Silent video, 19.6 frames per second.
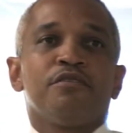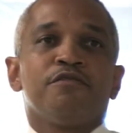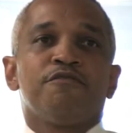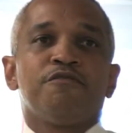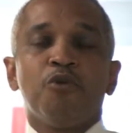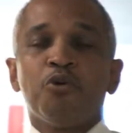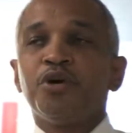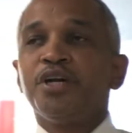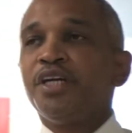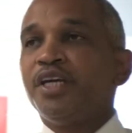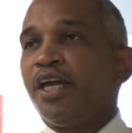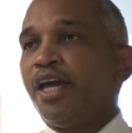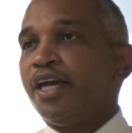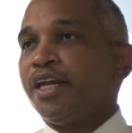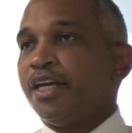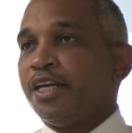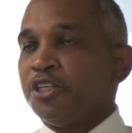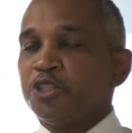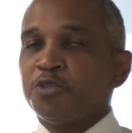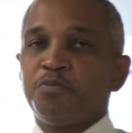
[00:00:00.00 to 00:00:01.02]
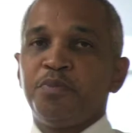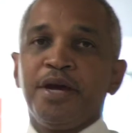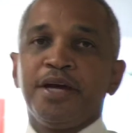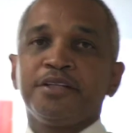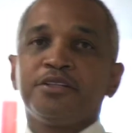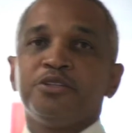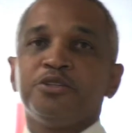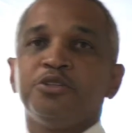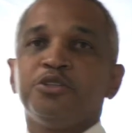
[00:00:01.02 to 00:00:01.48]
48
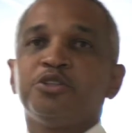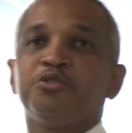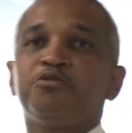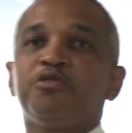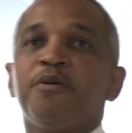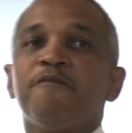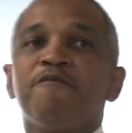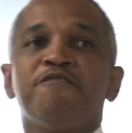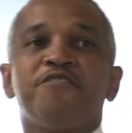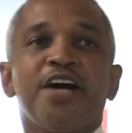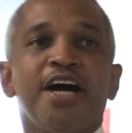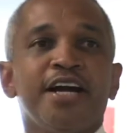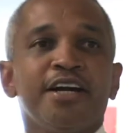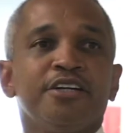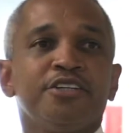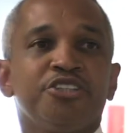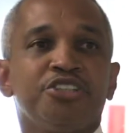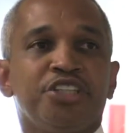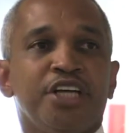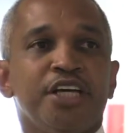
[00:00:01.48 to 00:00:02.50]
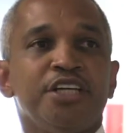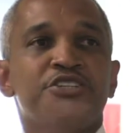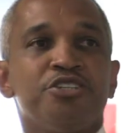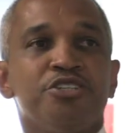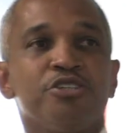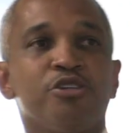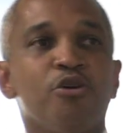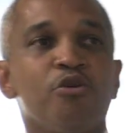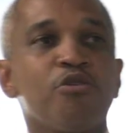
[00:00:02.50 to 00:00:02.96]
inspectors from
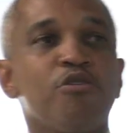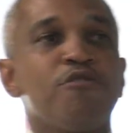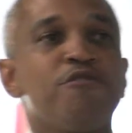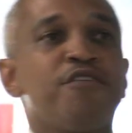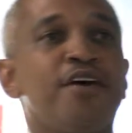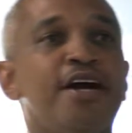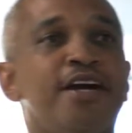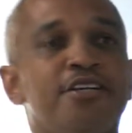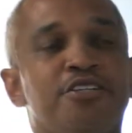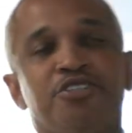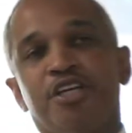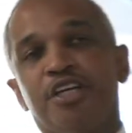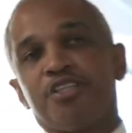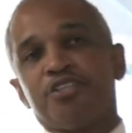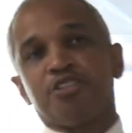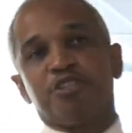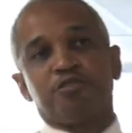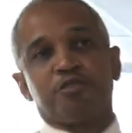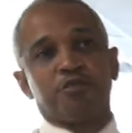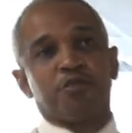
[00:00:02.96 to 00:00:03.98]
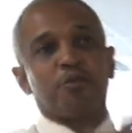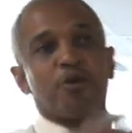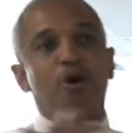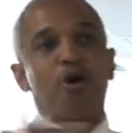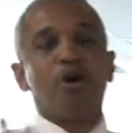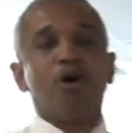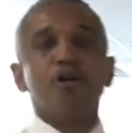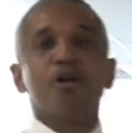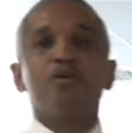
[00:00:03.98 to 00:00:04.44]
local fire stations from
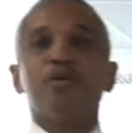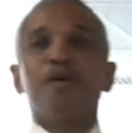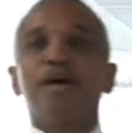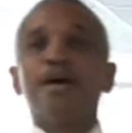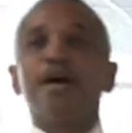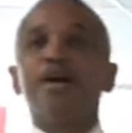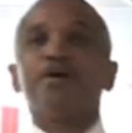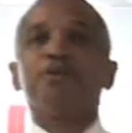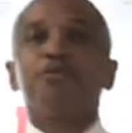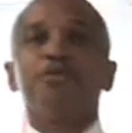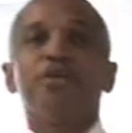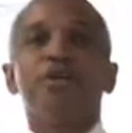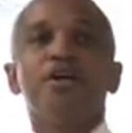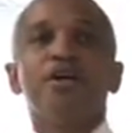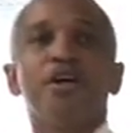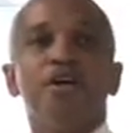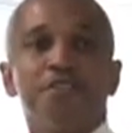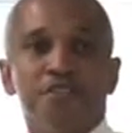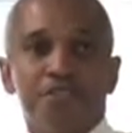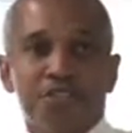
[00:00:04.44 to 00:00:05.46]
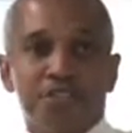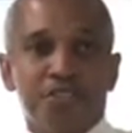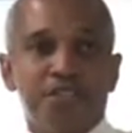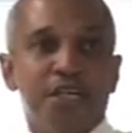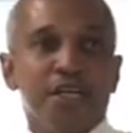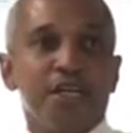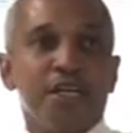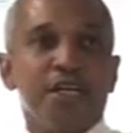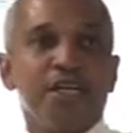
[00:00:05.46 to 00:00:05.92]
all around the
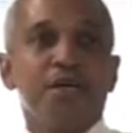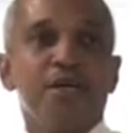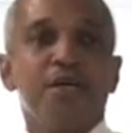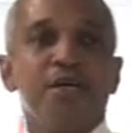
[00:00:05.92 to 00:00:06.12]
city,